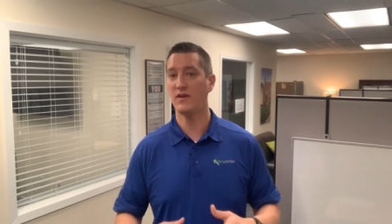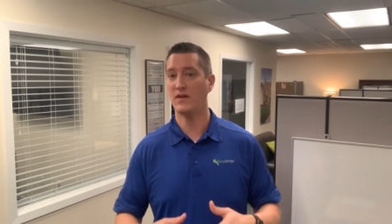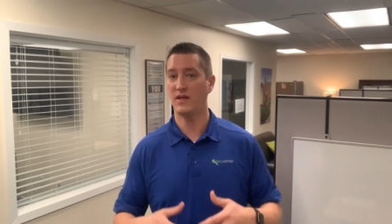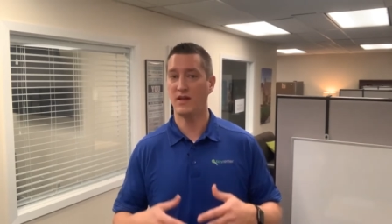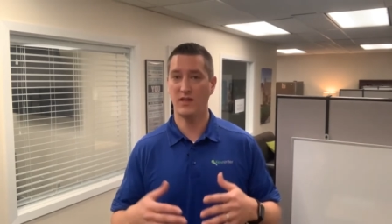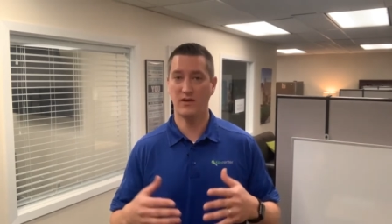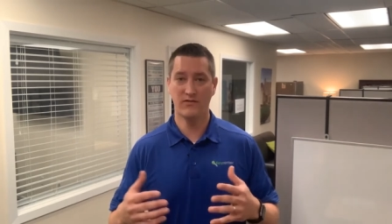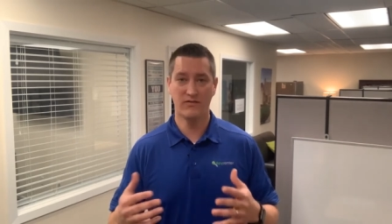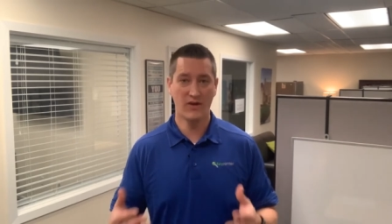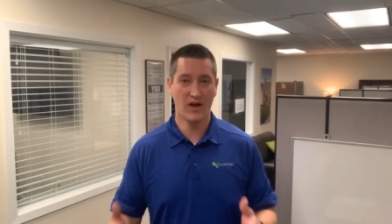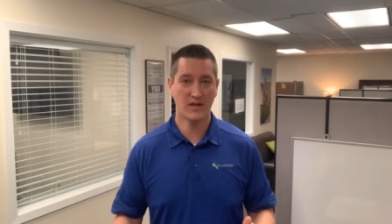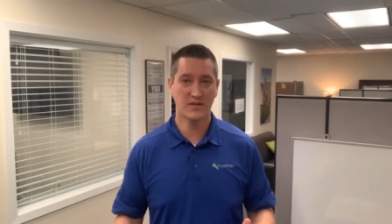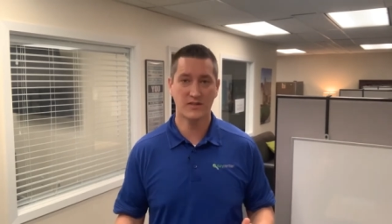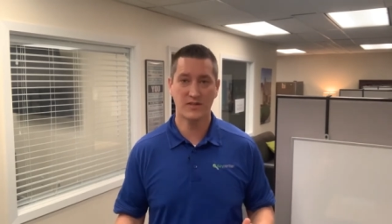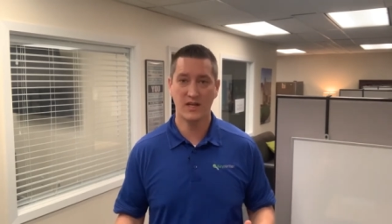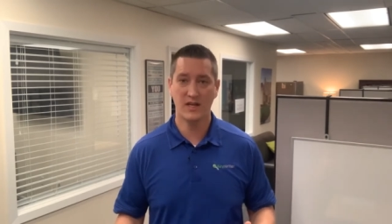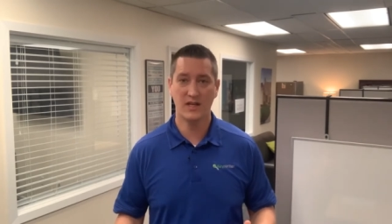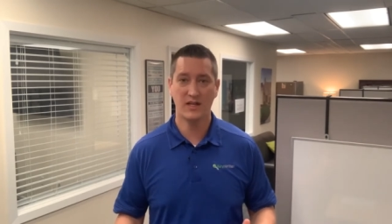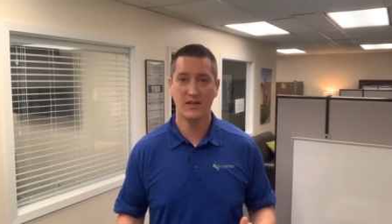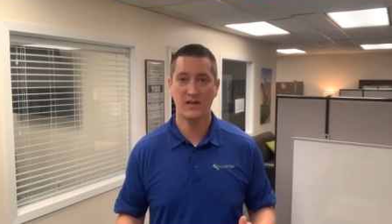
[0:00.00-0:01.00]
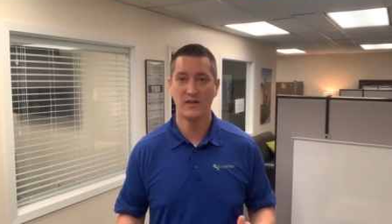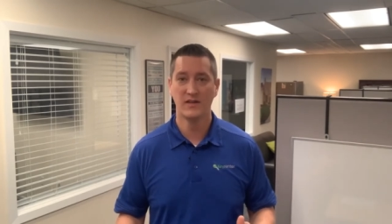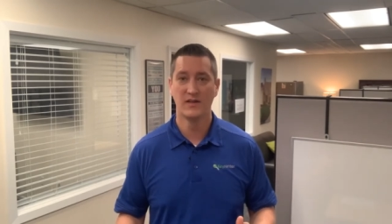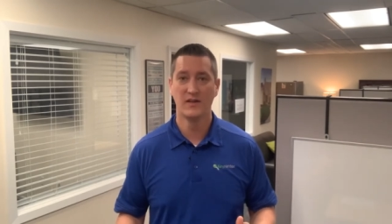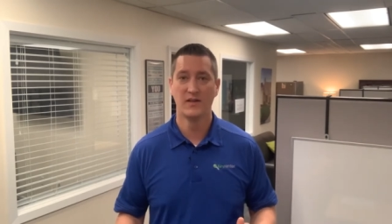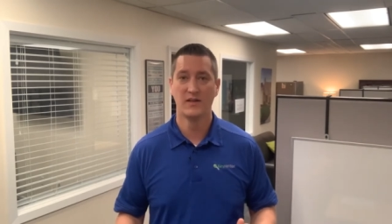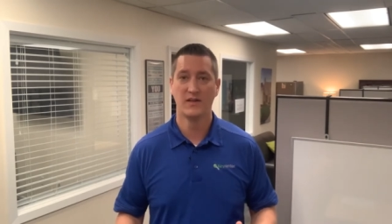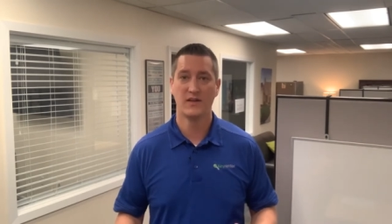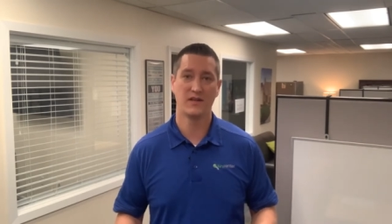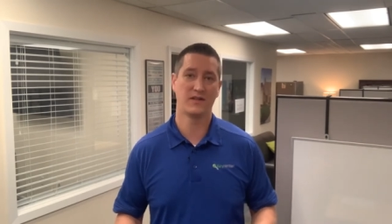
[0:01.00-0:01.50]
investing,
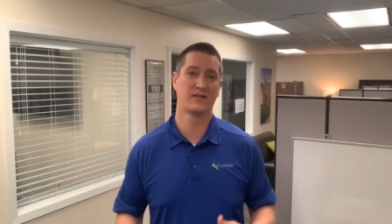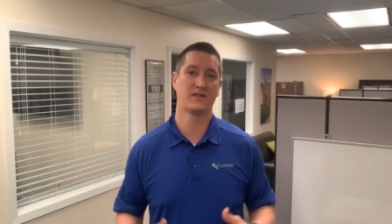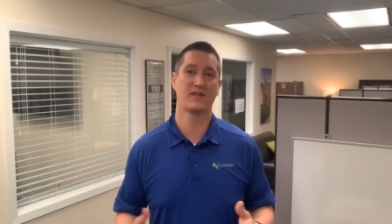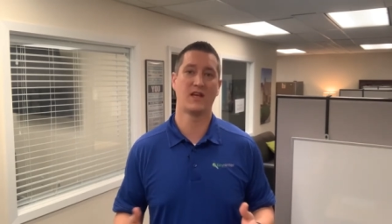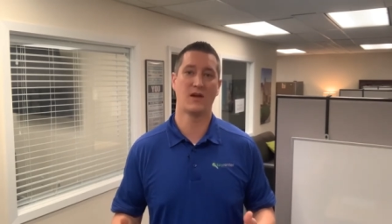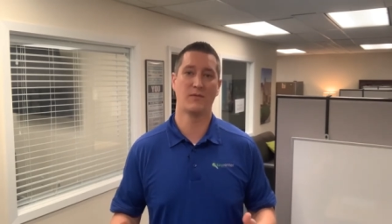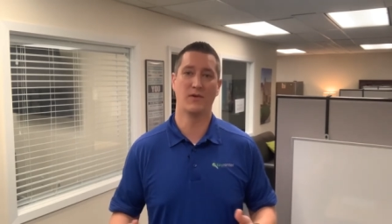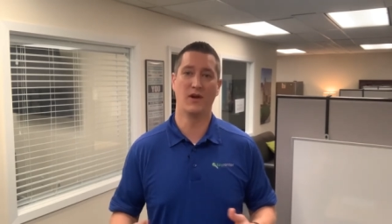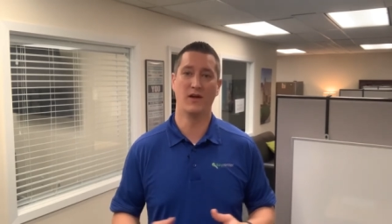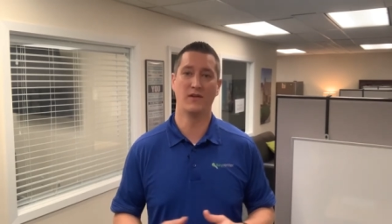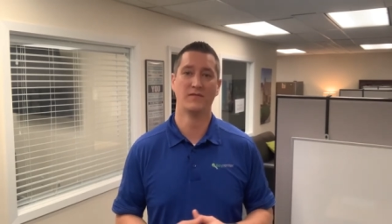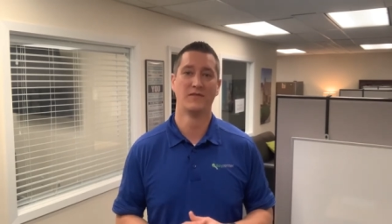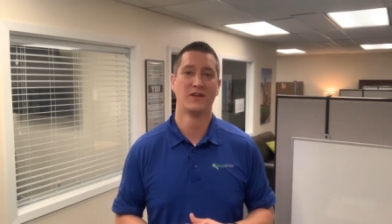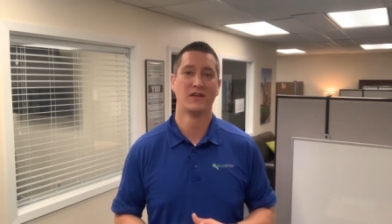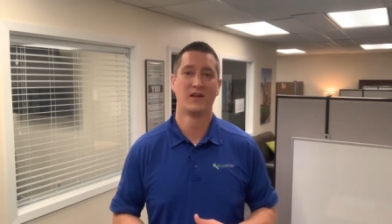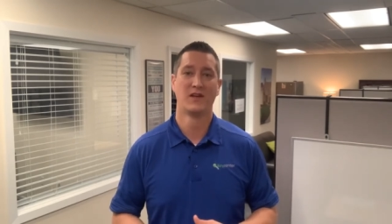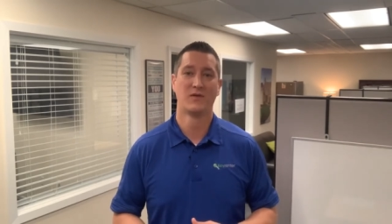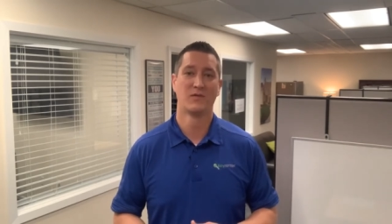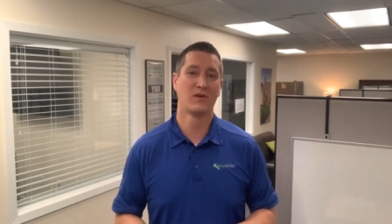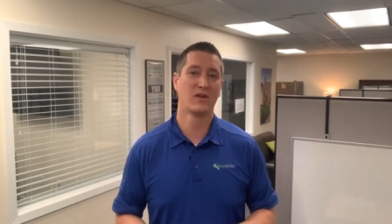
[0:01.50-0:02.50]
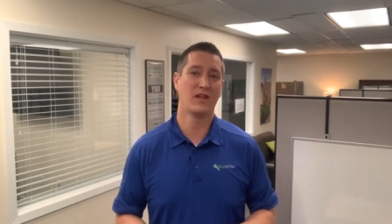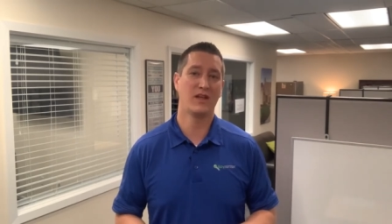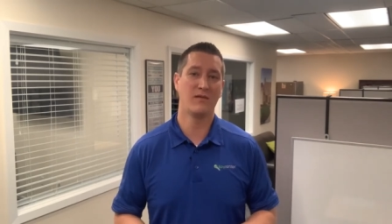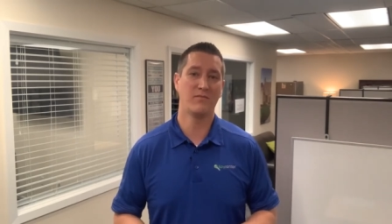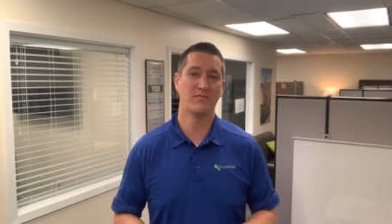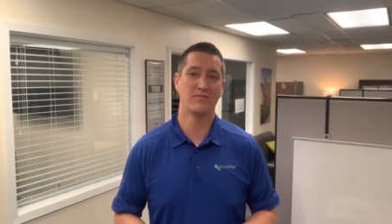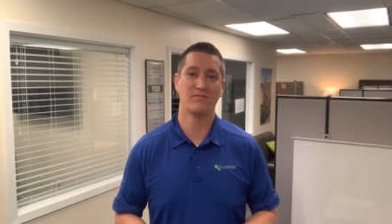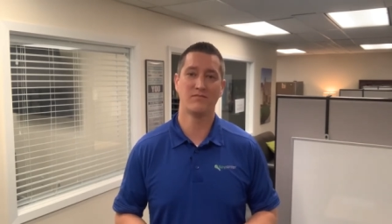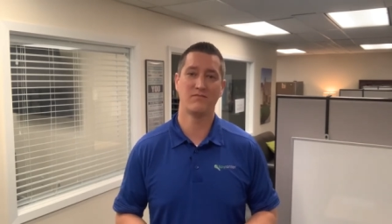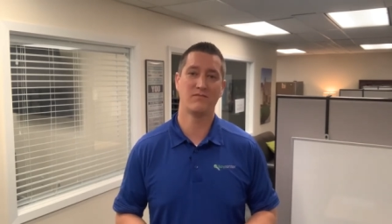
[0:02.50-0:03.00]
et cetera.
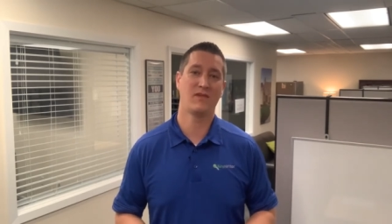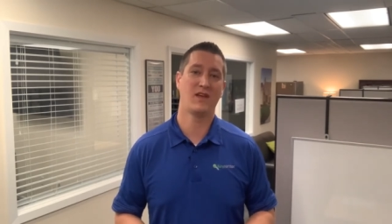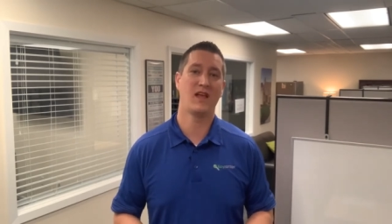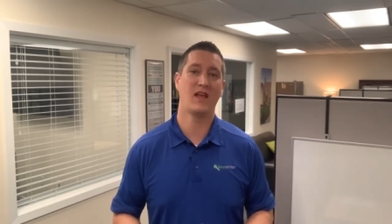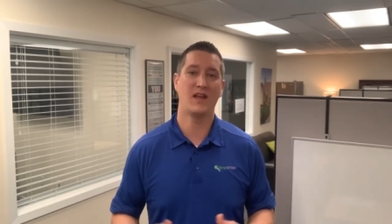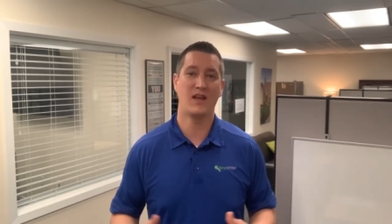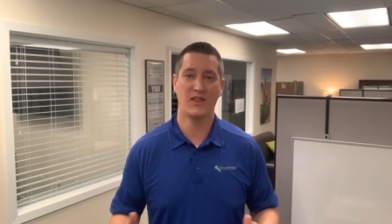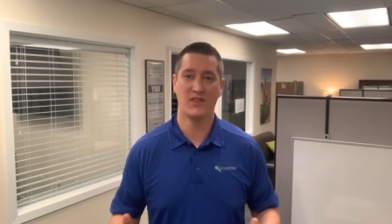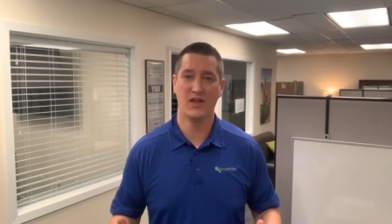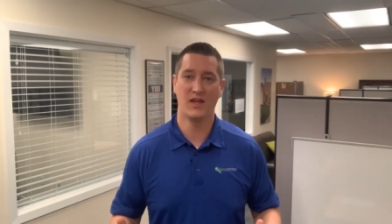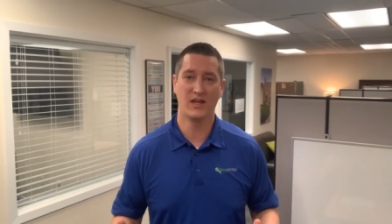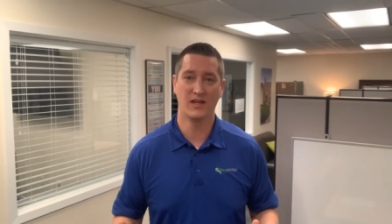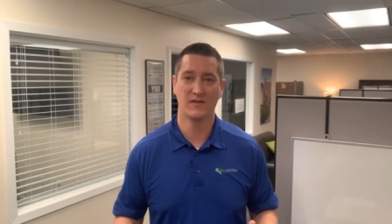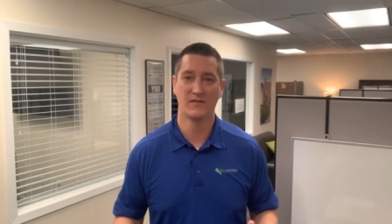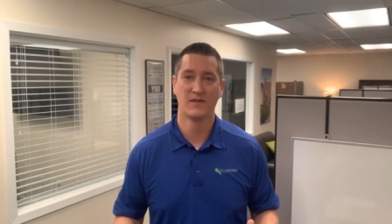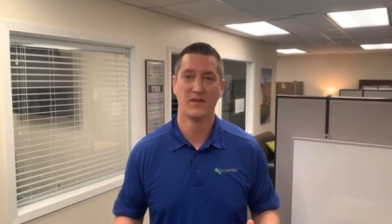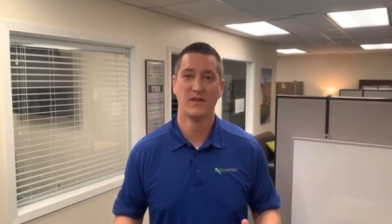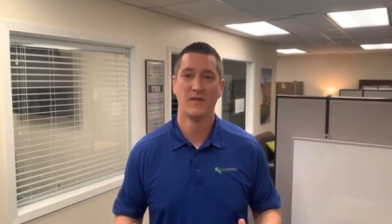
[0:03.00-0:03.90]
Really anything.